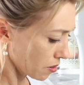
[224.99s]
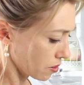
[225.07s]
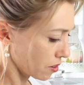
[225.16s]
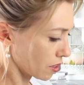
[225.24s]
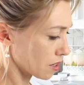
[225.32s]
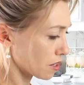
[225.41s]

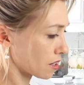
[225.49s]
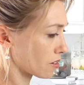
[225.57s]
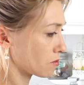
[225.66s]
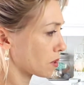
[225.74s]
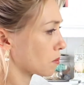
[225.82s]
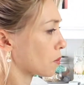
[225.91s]
thing that
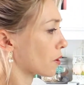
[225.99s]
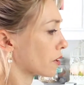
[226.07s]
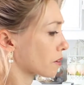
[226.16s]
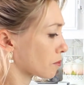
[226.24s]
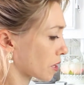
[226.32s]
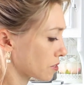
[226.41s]
I've been
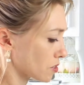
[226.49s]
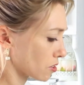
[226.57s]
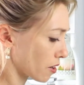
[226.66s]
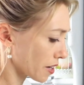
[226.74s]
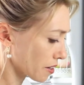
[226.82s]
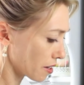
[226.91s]
working, my
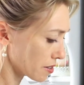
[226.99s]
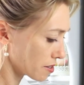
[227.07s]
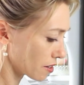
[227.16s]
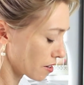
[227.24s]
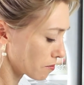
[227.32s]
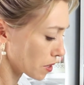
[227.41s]
die cuts
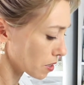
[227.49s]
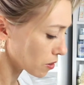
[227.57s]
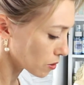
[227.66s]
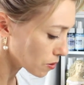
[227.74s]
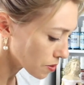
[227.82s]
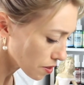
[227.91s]
that I've been
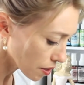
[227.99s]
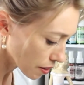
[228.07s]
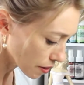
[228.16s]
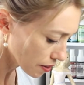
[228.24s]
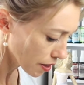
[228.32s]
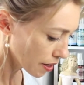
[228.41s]

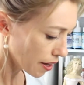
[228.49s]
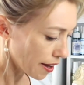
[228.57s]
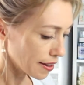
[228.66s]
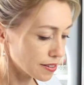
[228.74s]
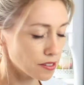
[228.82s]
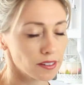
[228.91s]
using.
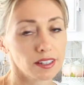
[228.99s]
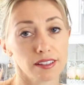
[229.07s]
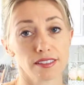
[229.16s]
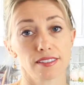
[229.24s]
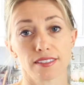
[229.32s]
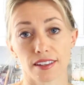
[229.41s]
As you
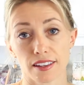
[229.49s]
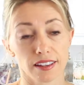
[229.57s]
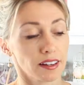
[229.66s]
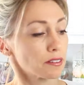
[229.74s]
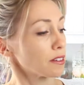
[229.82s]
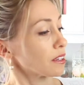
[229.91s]
can see,
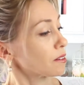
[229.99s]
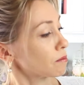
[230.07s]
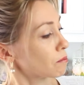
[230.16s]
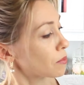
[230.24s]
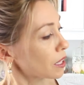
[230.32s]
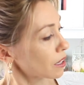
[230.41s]
I'm
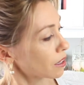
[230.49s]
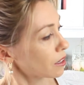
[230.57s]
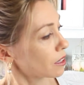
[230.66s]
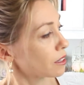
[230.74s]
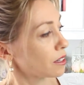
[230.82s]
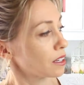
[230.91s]
in big
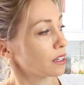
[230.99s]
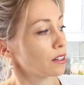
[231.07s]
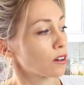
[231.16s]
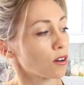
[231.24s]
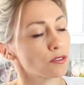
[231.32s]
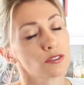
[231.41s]
need
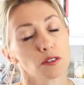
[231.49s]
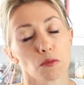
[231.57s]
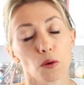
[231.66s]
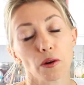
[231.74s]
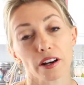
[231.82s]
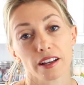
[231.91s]
of some
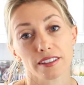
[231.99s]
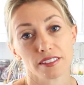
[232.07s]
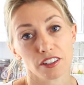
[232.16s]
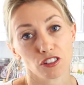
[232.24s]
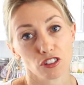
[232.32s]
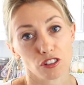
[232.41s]

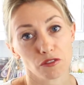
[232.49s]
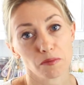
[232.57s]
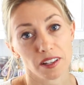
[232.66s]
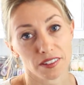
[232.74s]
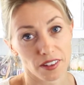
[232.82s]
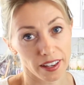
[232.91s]
organisation of
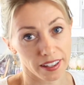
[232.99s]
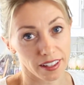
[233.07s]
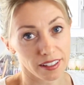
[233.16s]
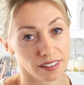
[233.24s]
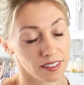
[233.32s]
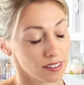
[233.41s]
my die
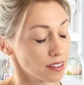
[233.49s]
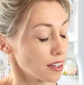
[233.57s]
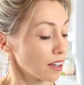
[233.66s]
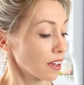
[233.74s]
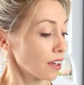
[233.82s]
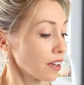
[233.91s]
cuts.
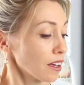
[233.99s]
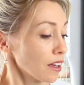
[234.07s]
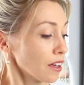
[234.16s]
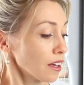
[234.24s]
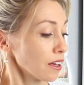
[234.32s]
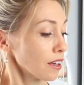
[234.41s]

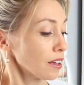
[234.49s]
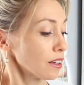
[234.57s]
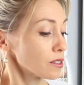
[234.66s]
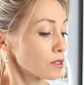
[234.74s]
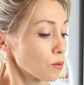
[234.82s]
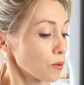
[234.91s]

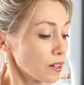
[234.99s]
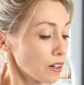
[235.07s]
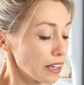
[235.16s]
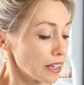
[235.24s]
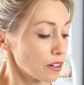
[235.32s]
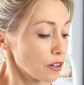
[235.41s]
So when
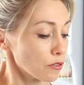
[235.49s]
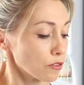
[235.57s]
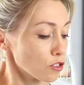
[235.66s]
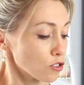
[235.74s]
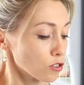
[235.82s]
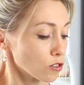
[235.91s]
I get over
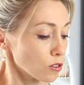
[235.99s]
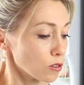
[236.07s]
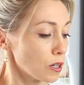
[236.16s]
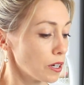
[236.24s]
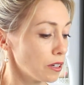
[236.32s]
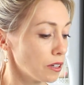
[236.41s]

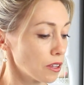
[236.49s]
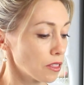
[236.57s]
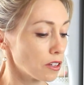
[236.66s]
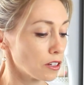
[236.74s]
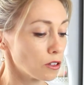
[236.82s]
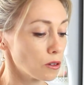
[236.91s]
to
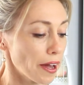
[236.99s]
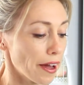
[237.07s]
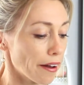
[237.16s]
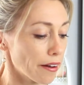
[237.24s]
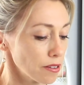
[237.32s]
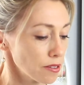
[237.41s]
the new
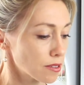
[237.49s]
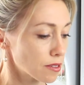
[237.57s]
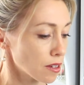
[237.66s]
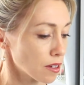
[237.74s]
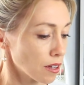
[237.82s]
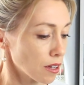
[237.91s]

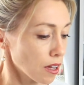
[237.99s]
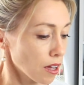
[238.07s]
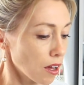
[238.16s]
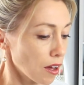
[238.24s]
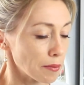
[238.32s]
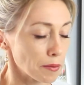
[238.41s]
house,
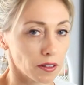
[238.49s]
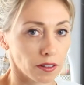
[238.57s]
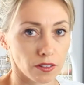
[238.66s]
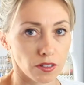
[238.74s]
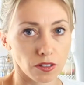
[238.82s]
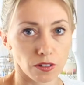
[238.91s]
I'm
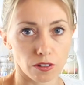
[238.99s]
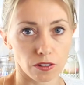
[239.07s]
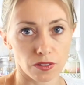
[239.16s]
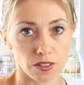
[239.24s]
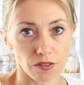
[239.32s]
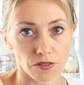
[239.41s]
going
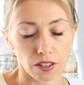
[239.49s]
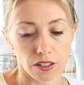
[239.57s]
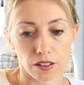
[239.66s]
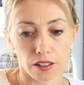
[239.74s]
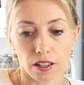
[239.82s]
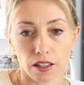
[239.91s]
to
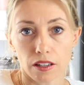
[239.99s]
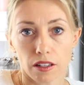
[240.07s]
definitely